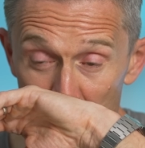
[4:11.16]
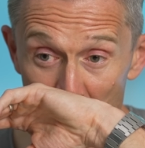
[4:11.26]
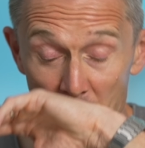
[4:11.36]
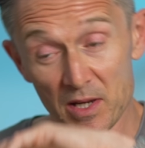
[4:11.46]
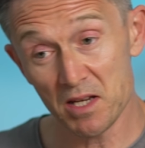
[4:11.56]

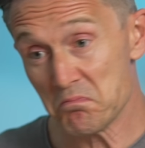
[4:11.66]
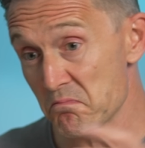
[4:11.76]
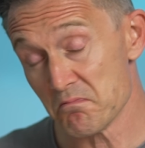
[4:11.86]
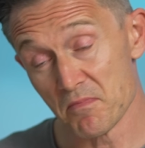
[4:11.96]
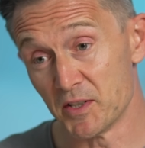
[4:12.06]
Maybe
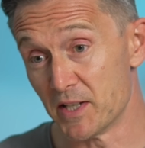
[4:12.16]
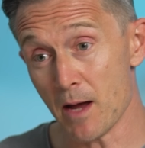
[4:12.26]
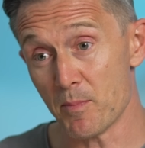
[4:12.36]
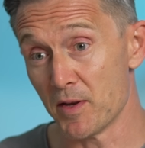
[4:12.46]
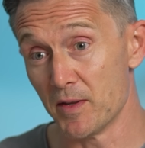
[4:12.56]
the
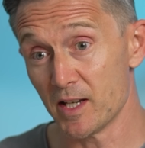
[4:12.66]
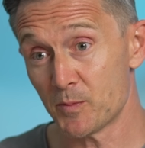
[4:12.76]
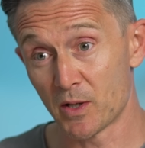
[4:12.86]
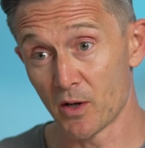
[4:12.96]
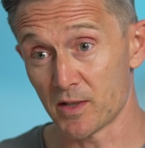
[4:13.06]
depth in this,
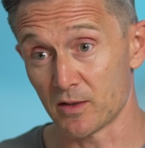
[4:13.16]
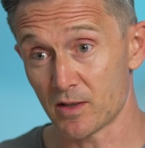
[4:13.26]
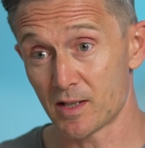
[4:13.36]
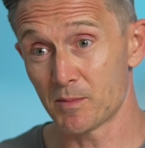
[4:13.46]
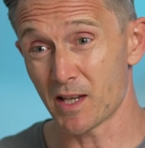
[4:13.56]
because it
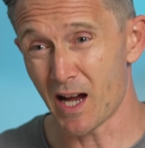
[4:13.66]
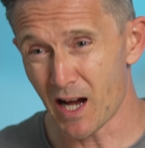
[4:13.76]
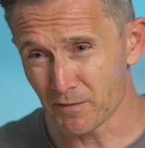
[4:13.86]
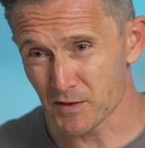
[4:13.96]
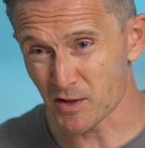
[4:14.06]
does seem to
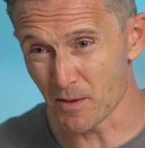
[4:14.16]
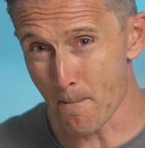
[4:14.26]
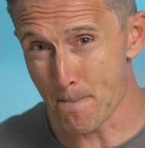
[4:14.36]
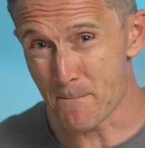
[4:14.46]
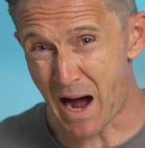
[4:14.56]
have
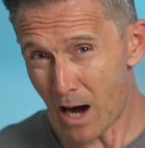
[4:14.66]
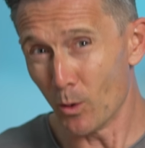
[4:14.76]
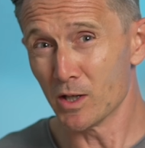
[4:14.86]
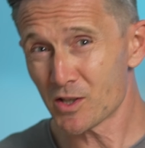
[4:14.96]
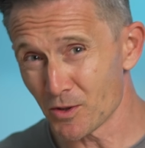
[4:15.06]
some
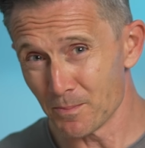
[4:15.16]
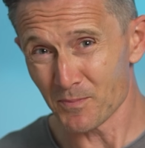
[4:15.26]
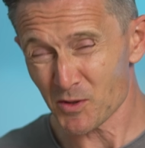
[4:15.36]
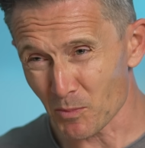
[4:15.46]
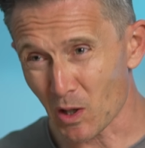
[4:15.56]
power, some,
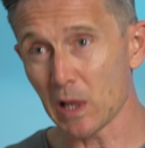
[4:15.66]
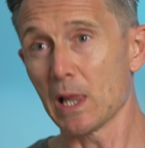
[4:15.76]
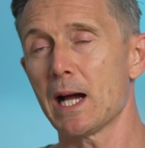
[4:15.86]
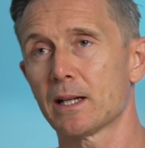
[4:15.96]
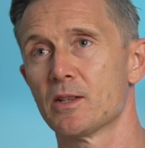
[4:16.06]
some
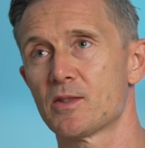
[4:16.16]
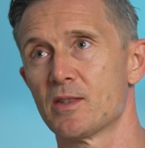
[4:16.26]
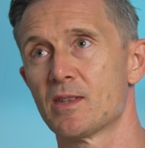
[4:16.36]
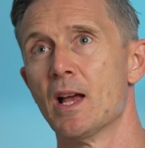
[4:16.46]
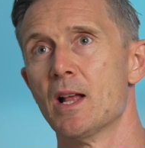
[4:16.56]
clackers.
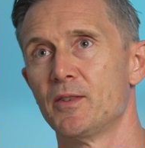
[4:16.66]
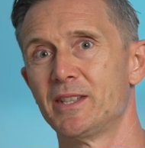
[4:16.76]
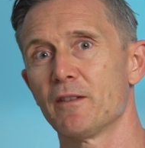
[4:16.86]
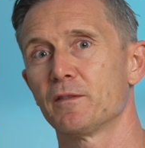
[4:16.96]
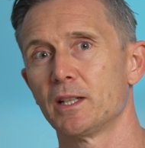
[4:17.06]
There's
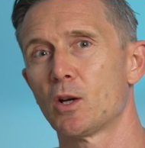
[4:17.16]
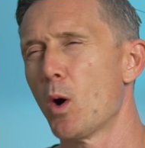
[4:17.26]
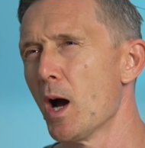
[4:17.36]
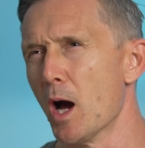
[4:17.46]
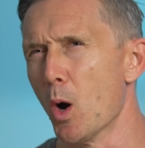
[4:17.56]
definitely
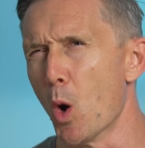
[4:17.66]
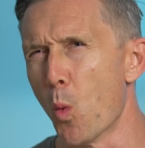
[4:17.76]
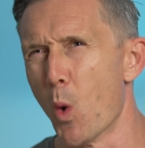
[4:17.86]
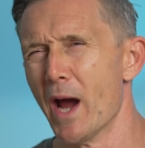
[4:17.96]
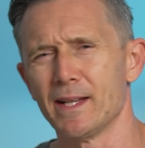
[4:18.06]
quite a, a
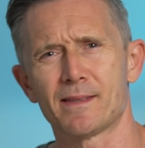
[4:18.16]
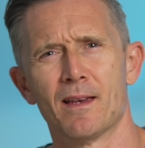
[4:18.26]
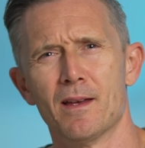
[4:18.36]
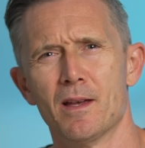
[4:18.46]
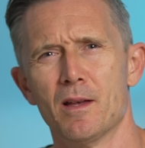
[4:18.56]
weight
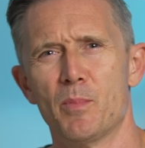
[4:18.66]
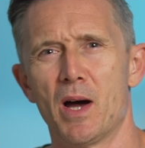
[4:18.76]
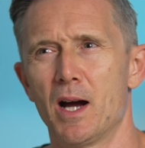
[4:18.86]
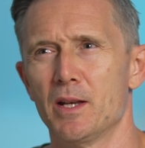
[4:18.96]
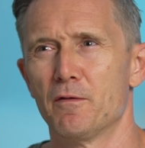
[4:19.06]

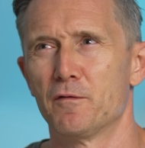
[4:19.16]
behind the